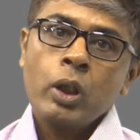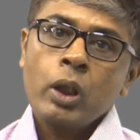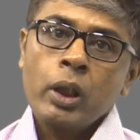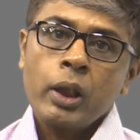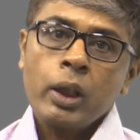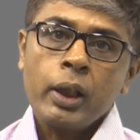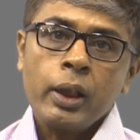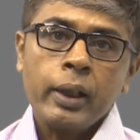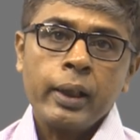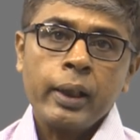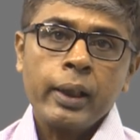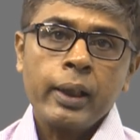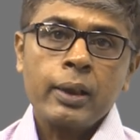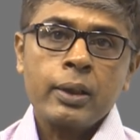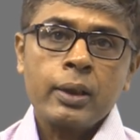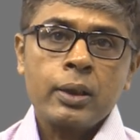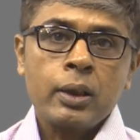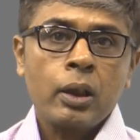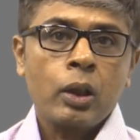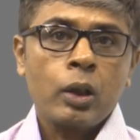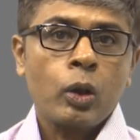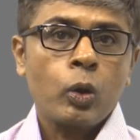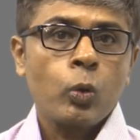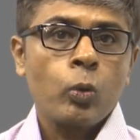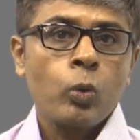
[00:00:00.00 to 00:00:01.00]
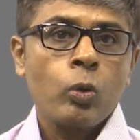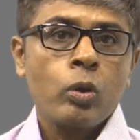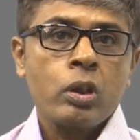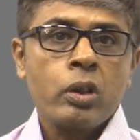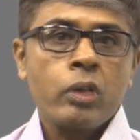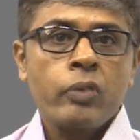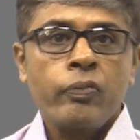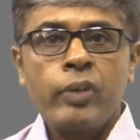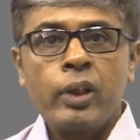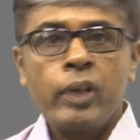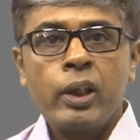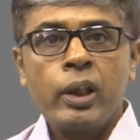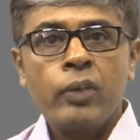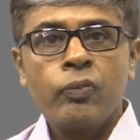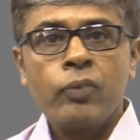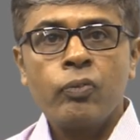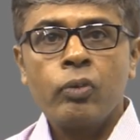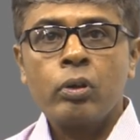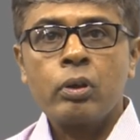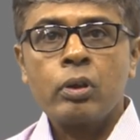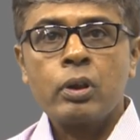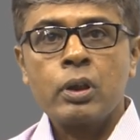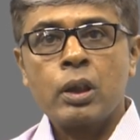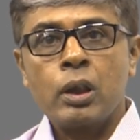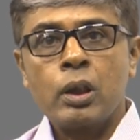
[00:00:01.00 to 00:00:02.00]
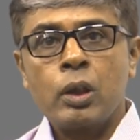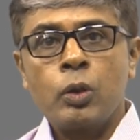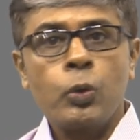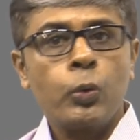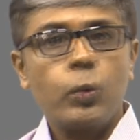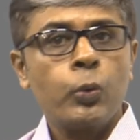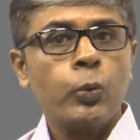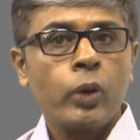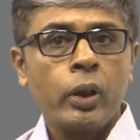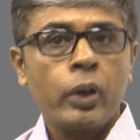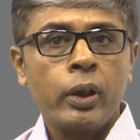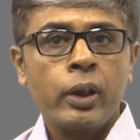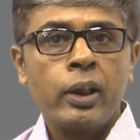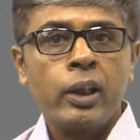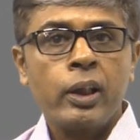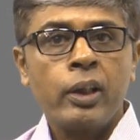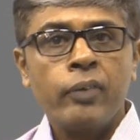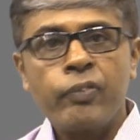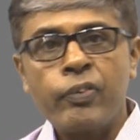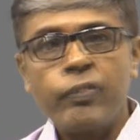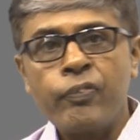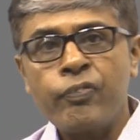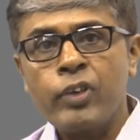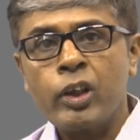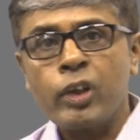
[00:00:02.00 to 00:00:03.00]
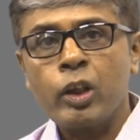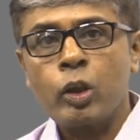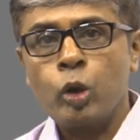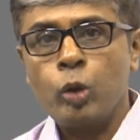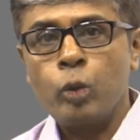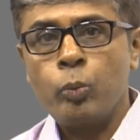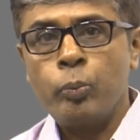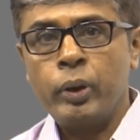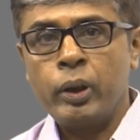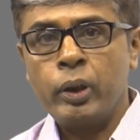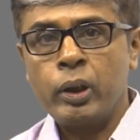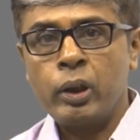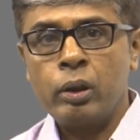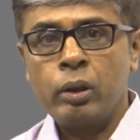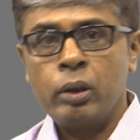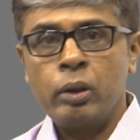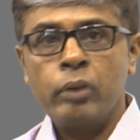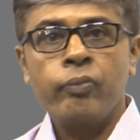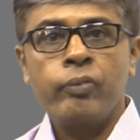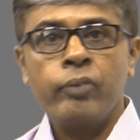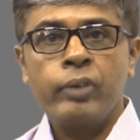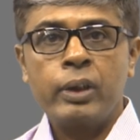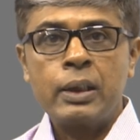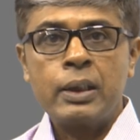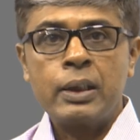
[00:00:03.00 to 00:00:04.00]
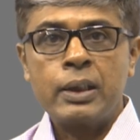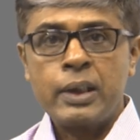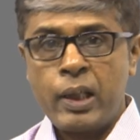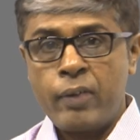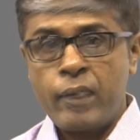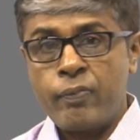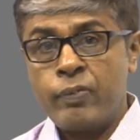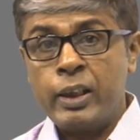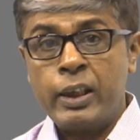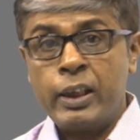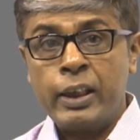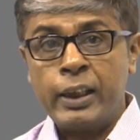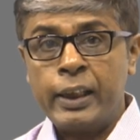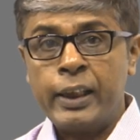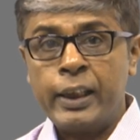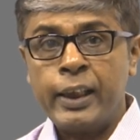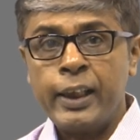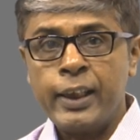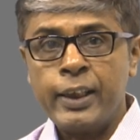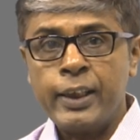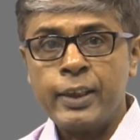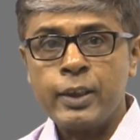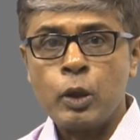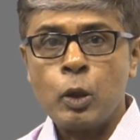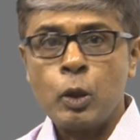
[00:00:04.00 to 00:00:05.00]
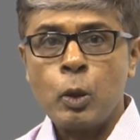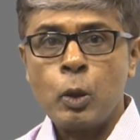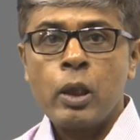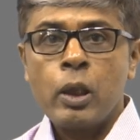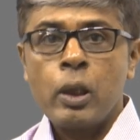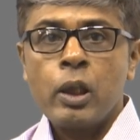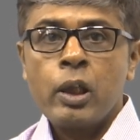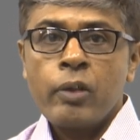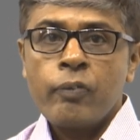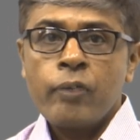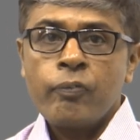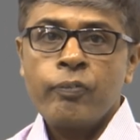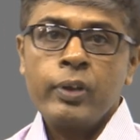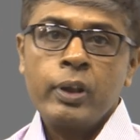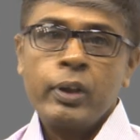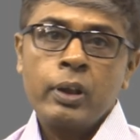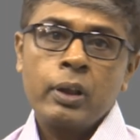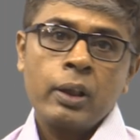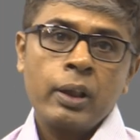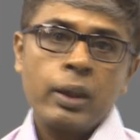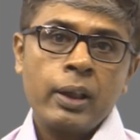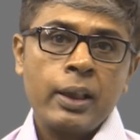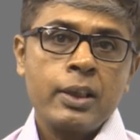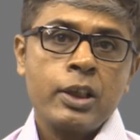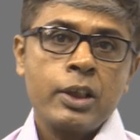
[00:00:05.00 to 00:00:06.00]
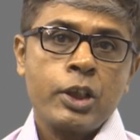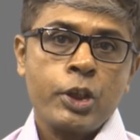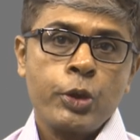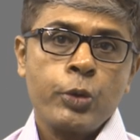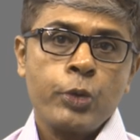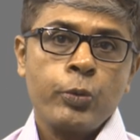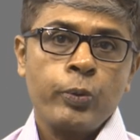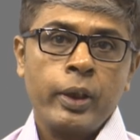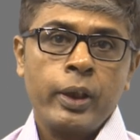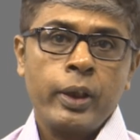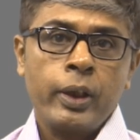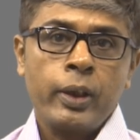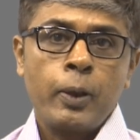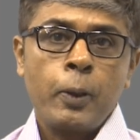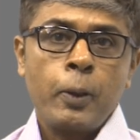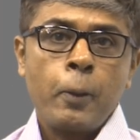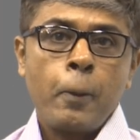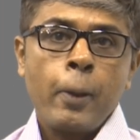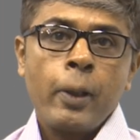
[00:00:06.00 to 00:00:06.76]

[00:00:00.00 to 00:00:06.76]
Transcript: He takes a course where he walks around 250 km within 7 days with his student.